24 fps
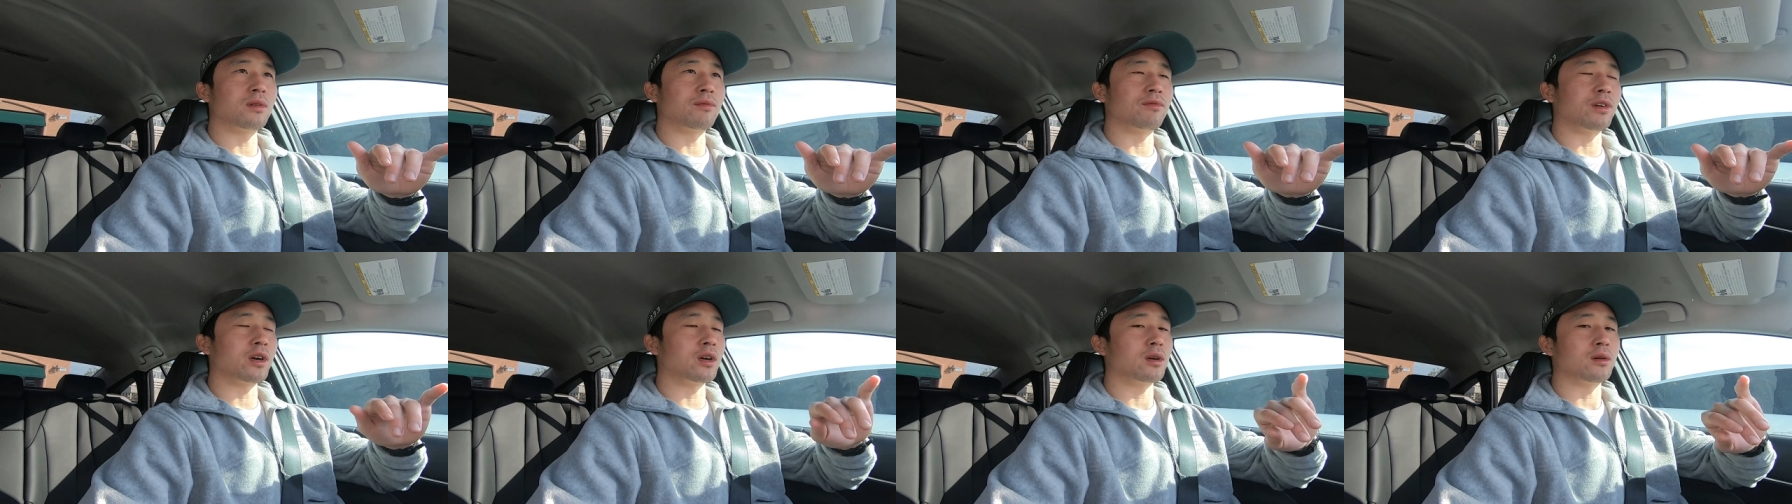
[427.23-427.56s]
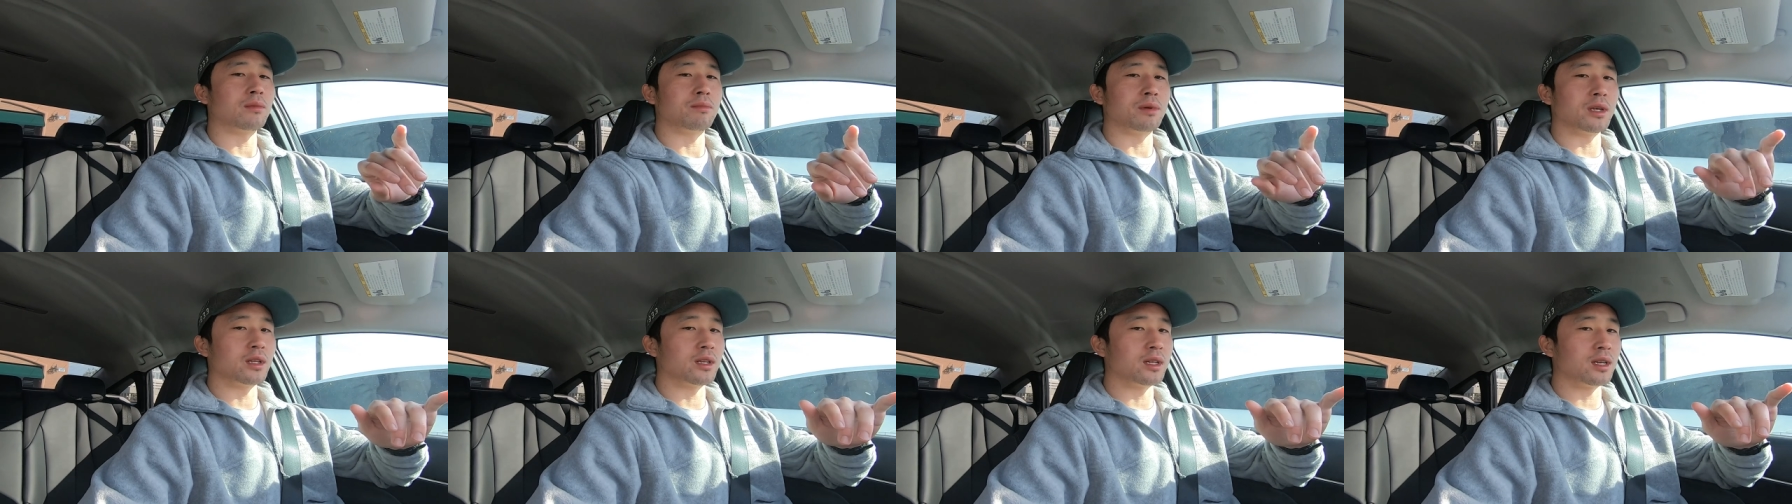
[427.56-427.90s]

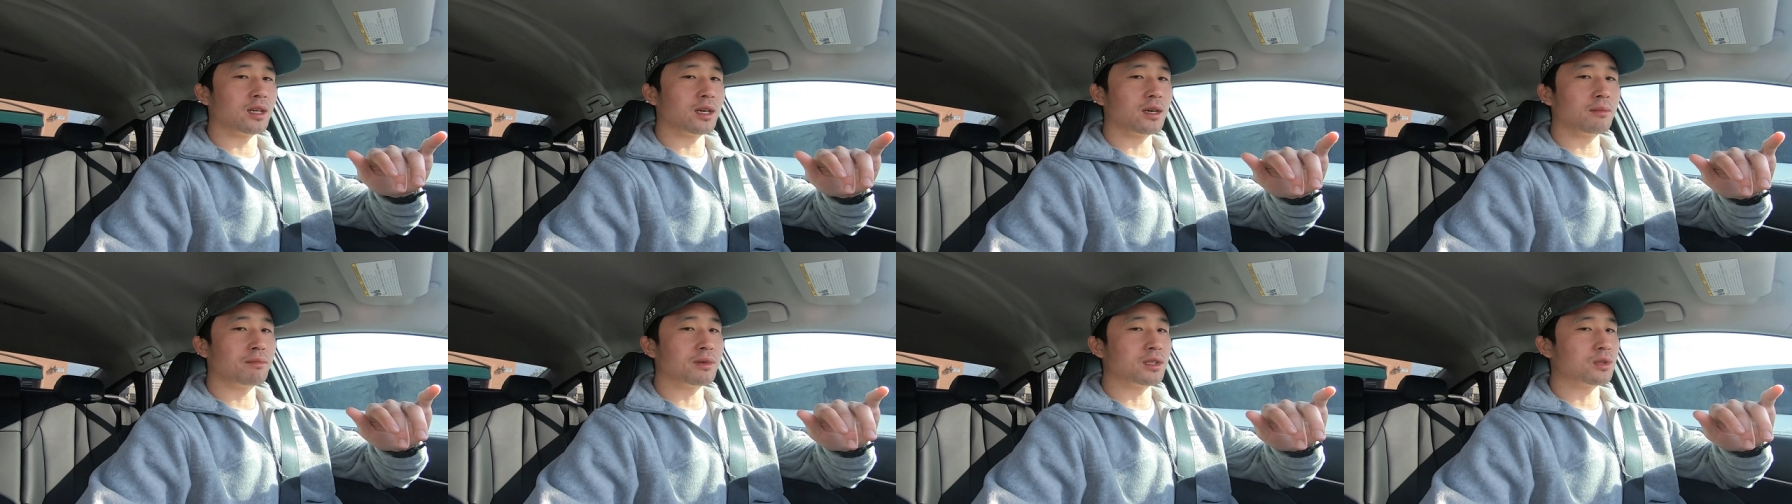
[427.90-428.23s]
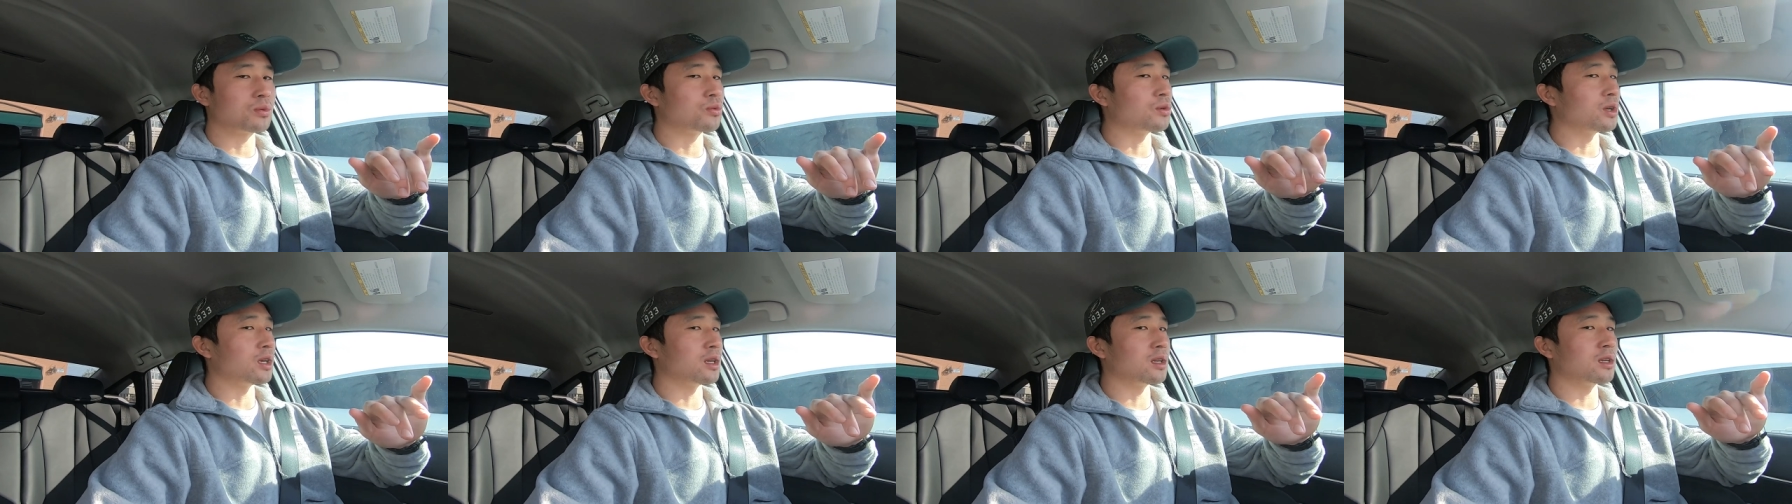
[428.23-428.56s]
variability
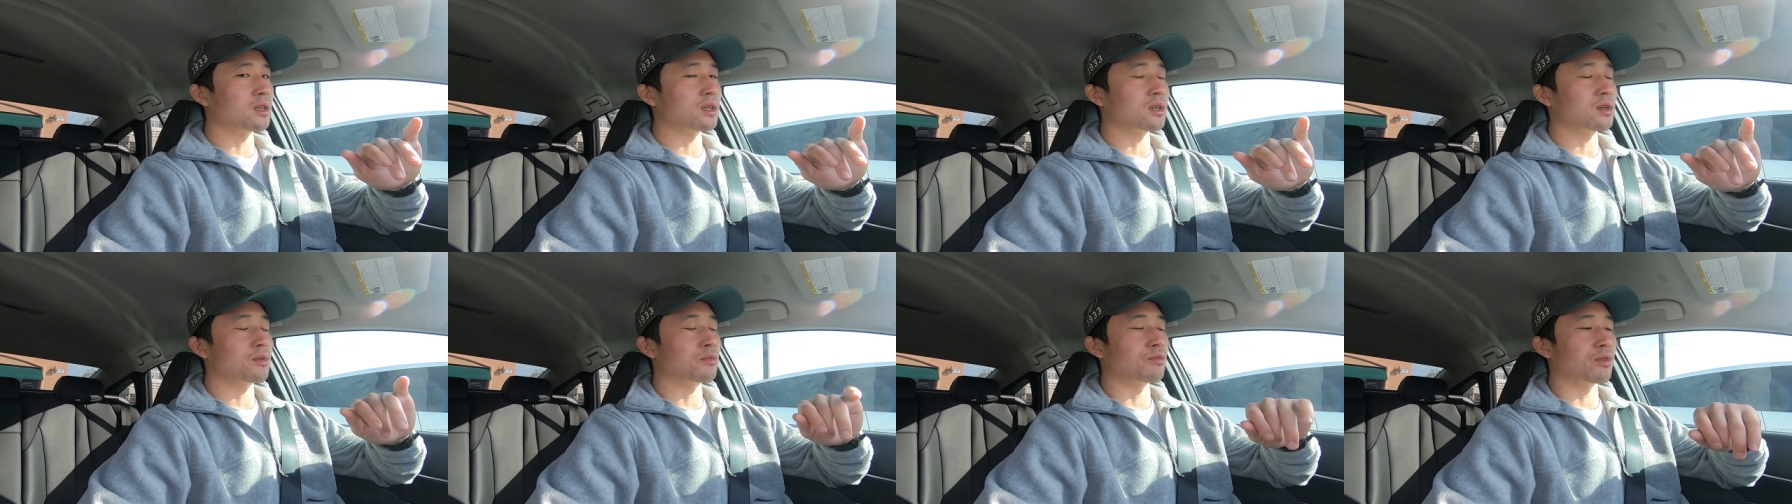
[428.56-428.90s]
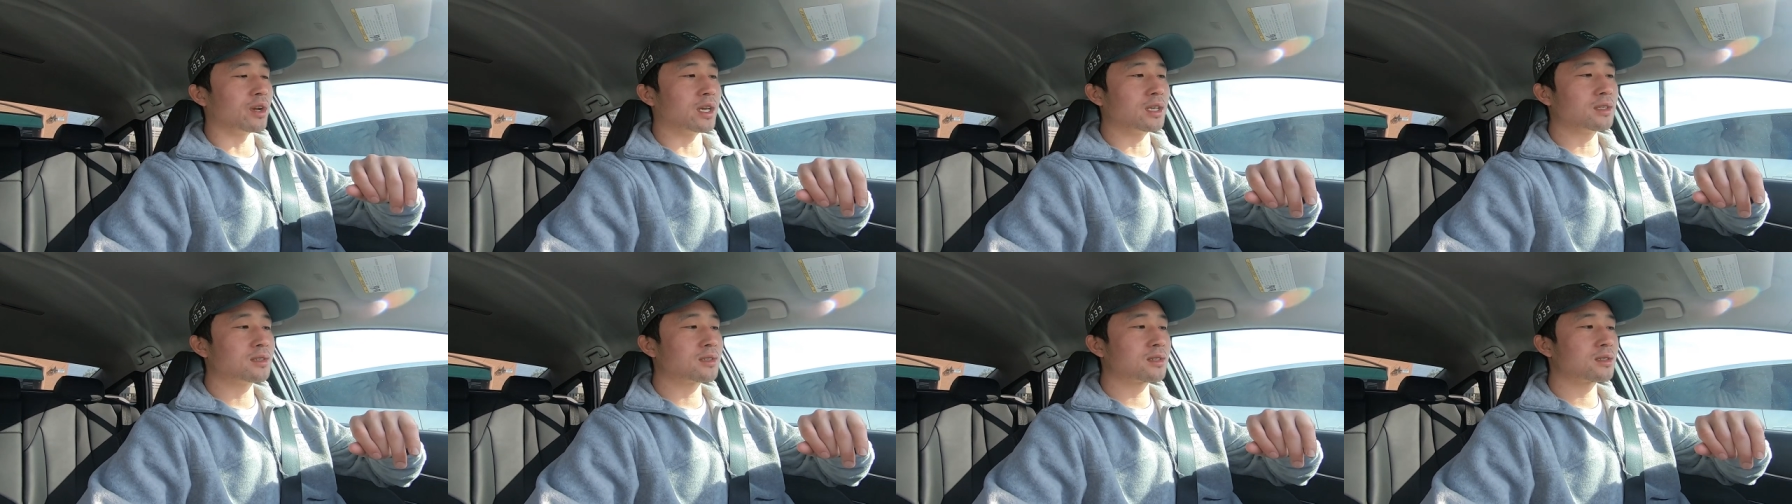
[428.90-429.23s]
between
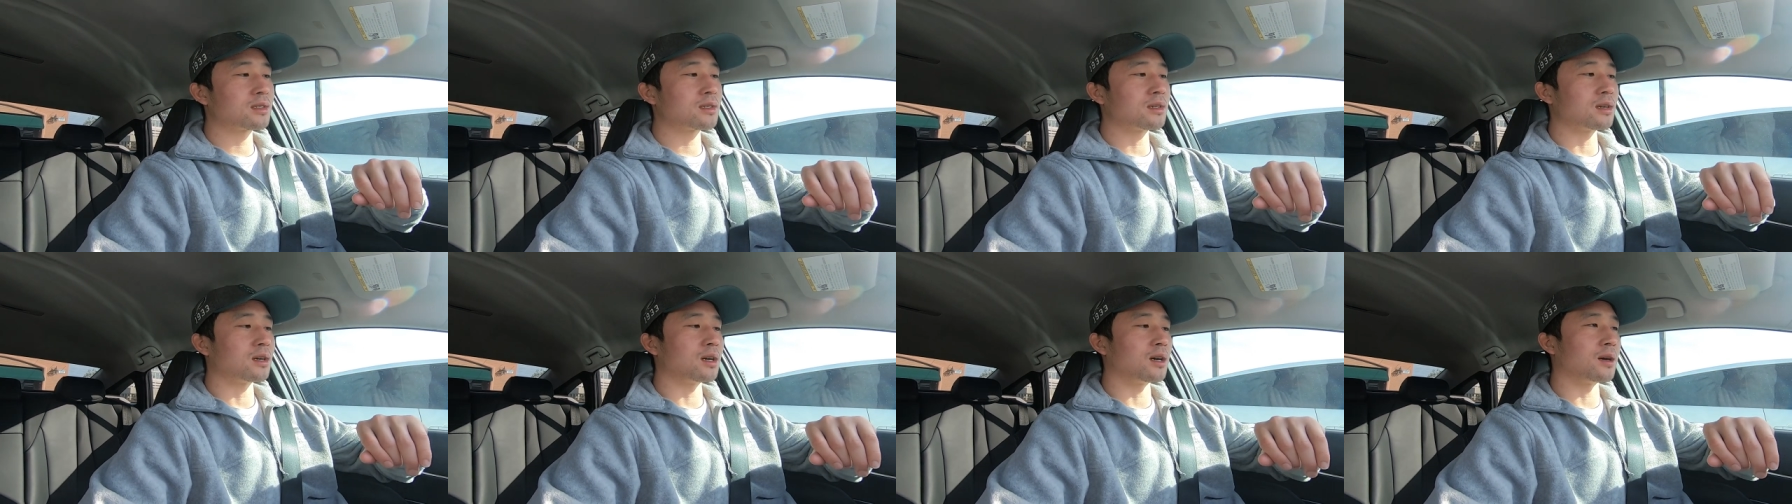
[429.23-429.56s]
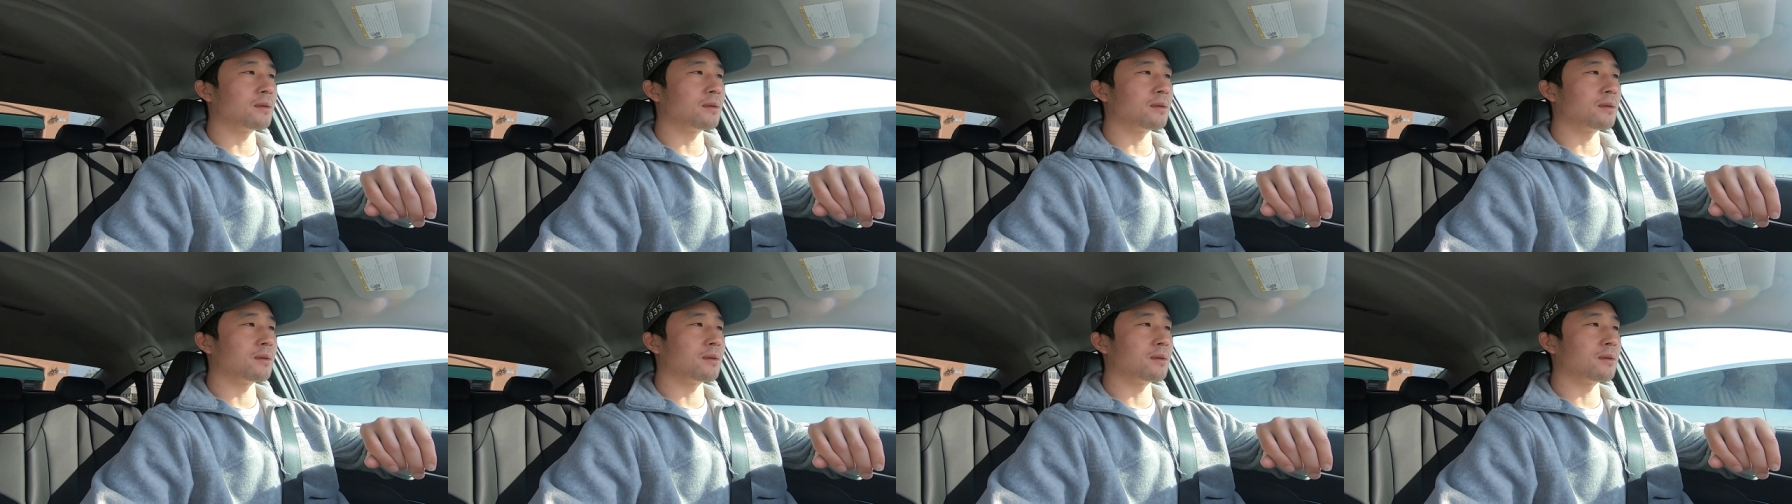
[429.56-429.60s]
rates.